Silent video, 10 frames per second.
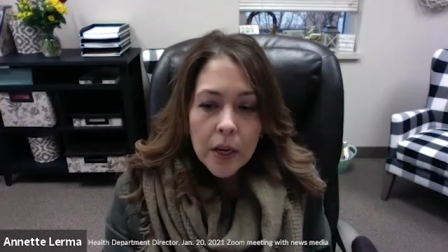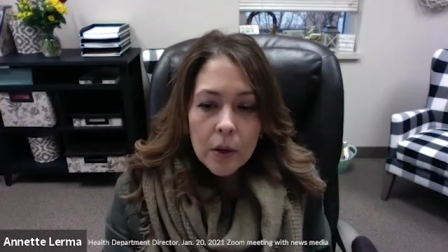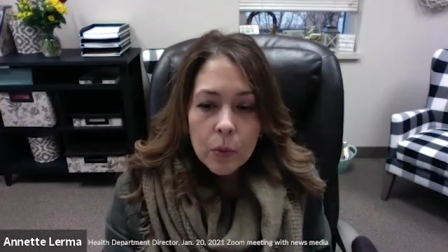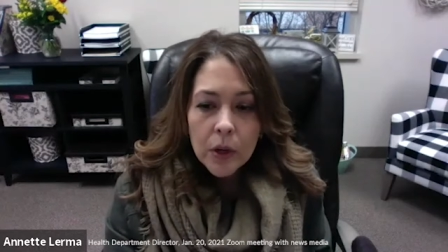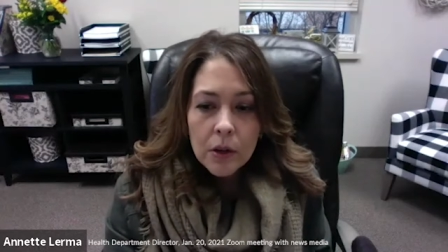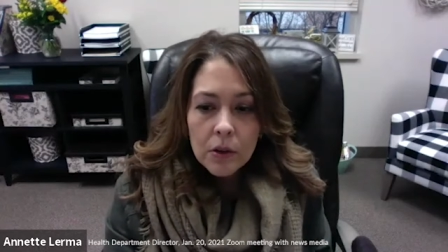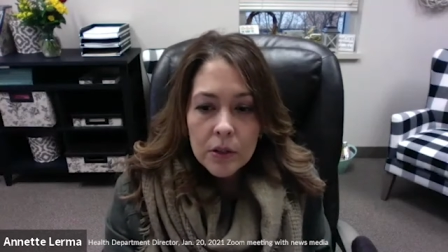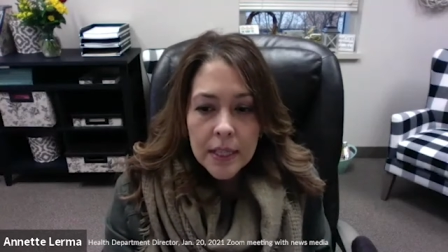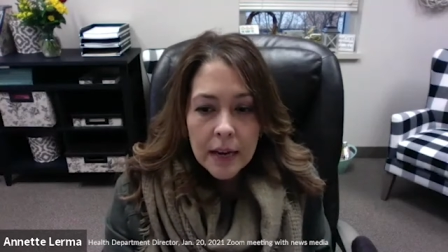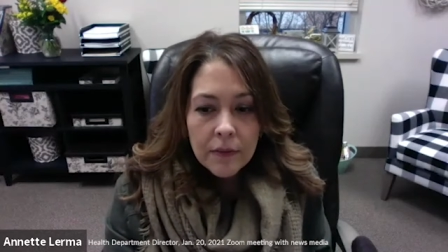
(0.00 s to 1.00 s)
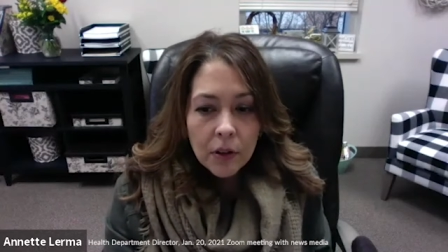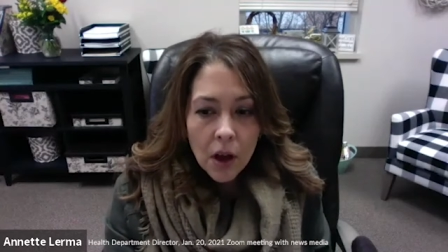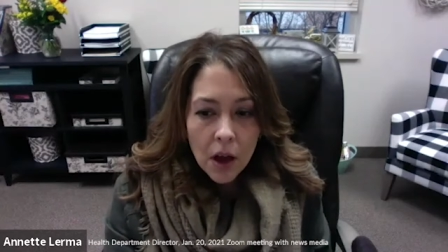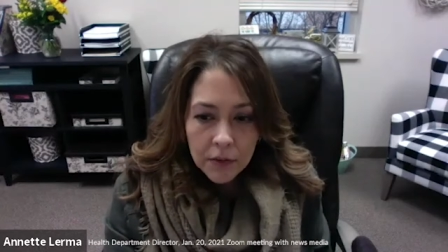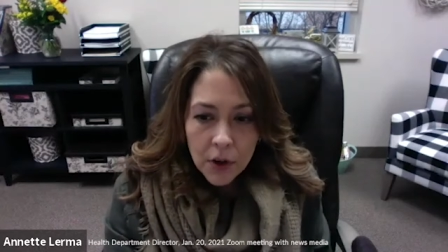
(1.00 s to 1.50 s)
it will save a lot
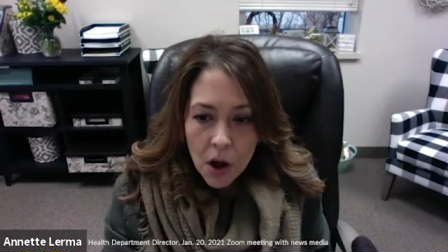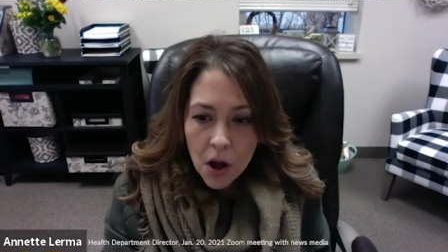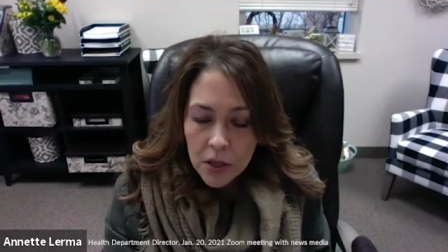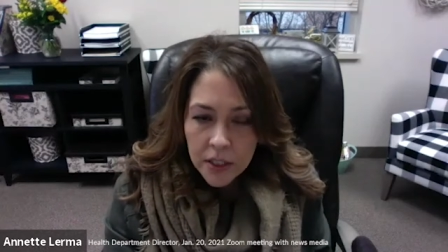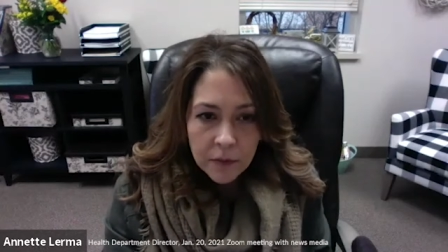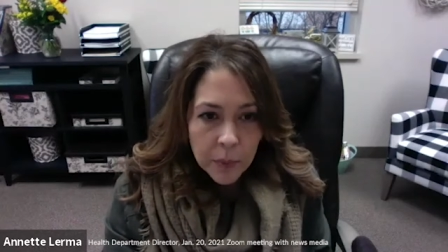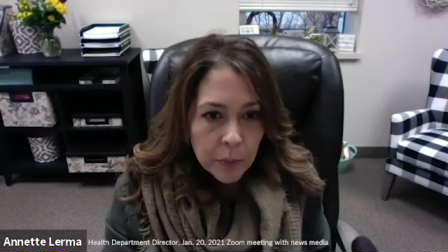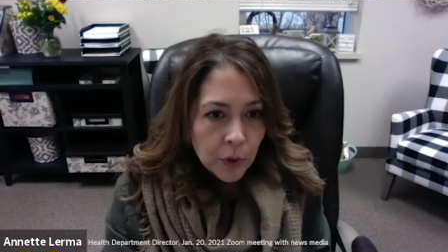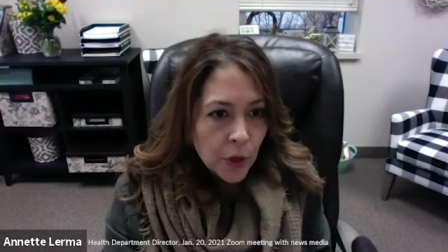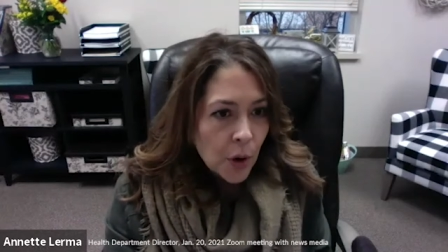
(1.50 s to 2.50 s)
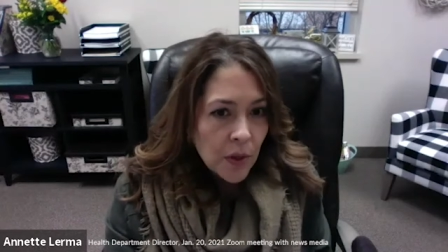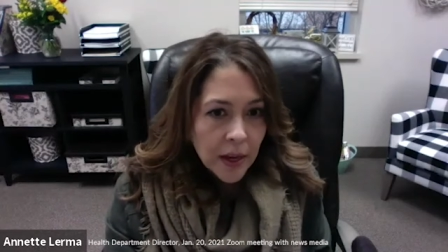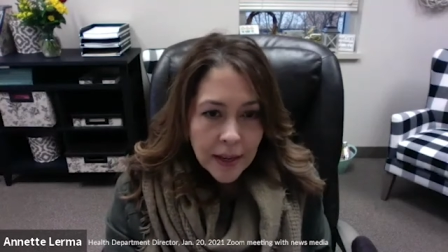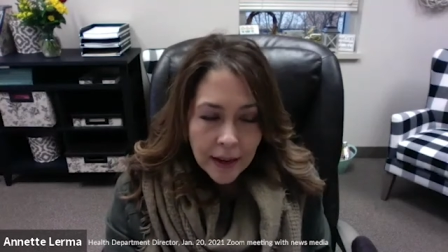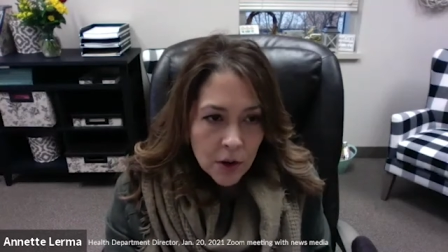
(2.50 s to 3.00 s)
of calls if people know they
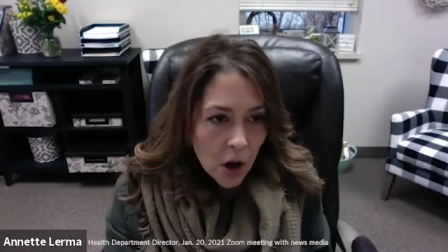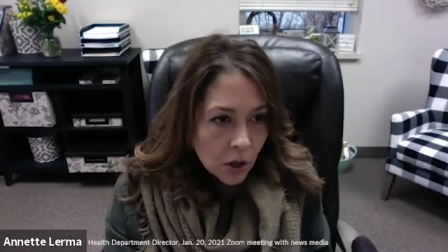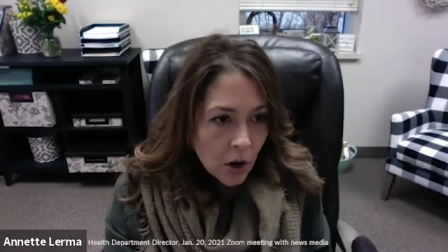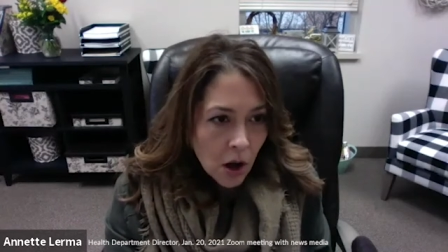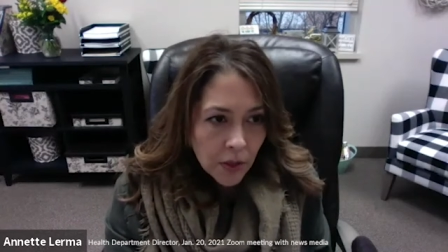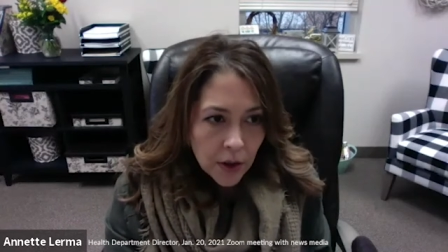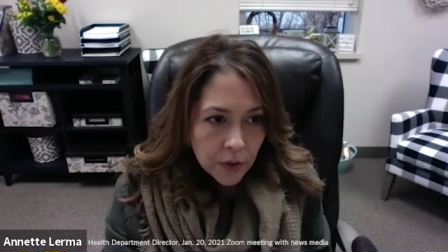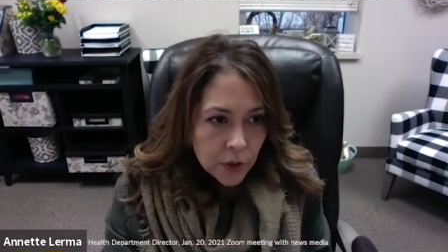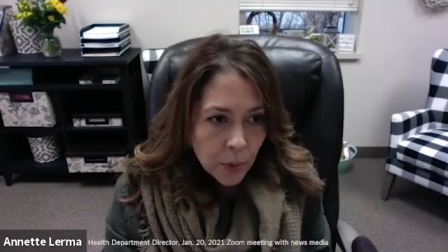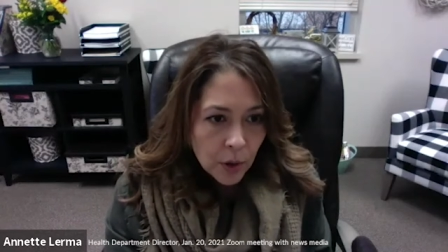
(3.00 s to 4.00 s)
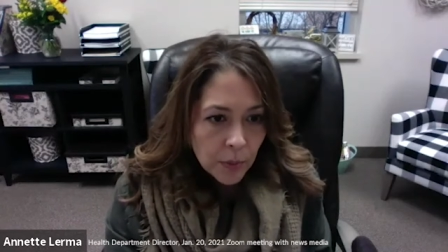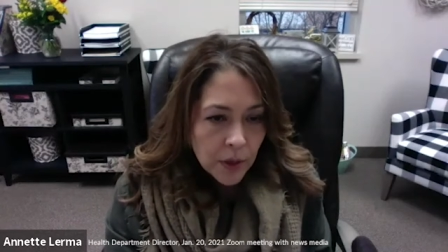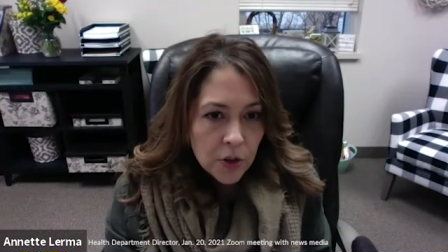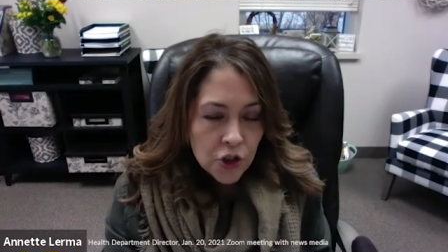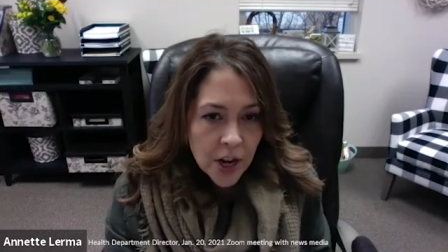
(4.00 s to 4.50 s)
cannot call the health department and
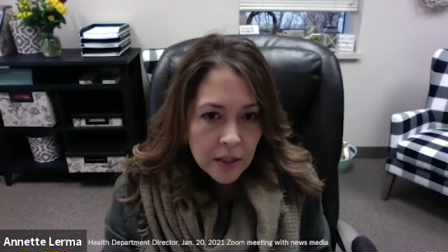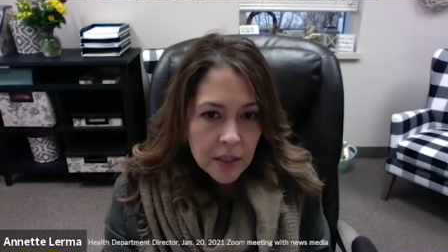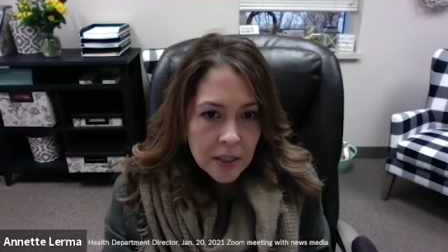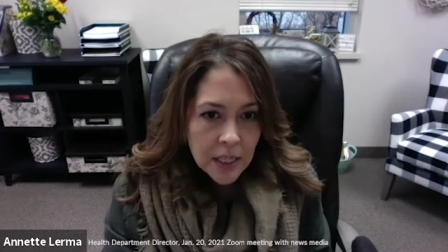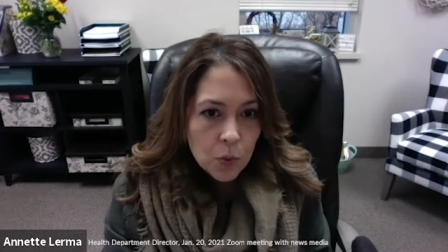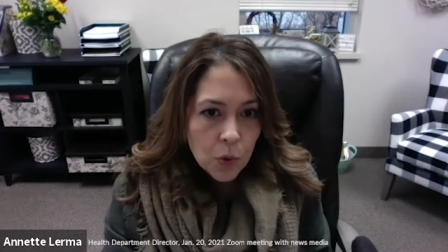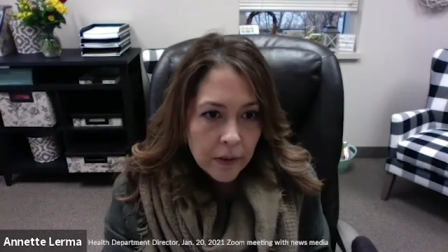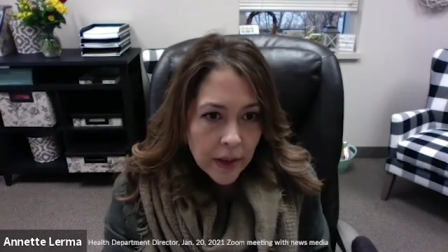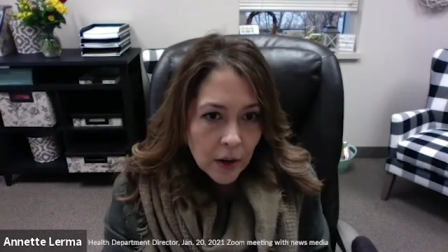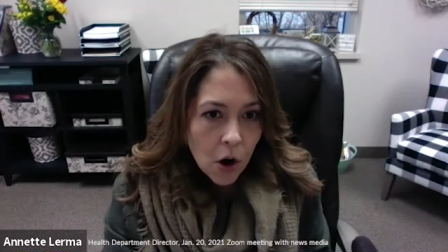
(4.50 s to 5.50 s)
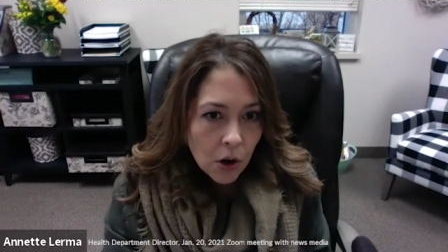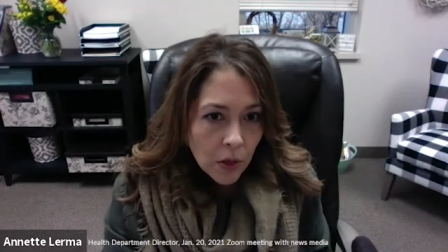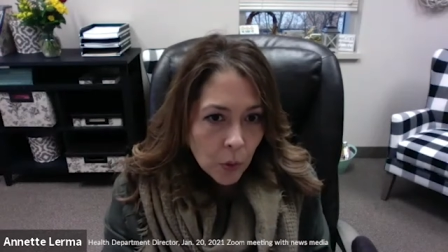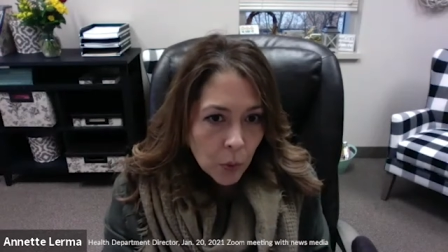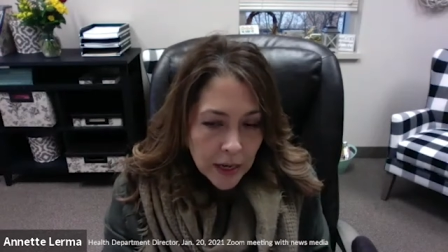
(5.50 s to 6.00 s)
check to see where they are on the
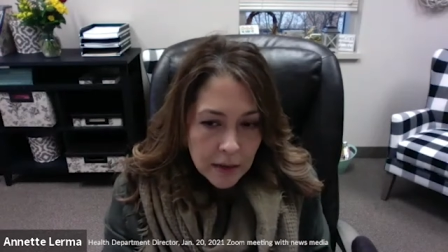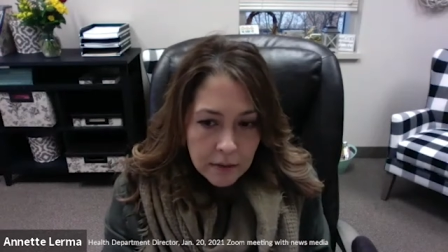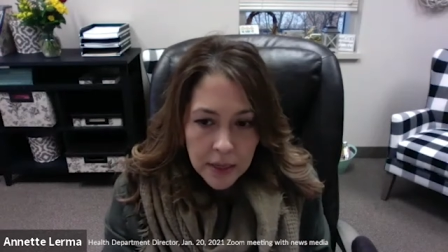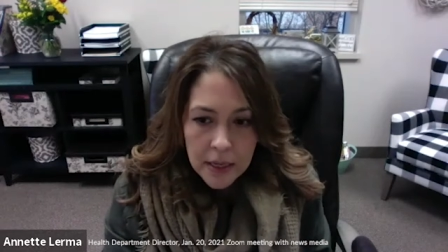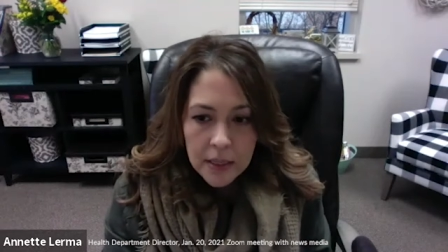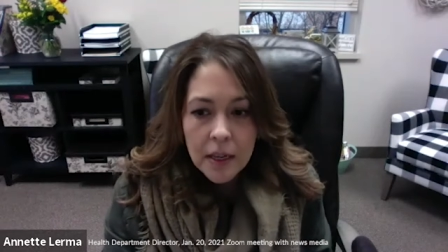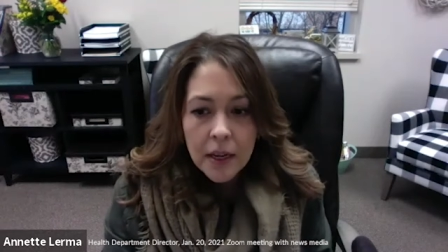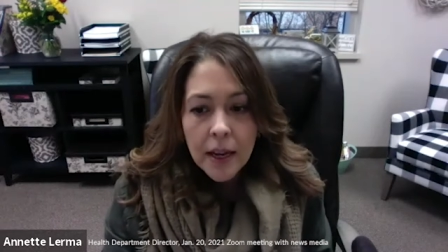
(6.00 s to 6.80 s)
waiting list,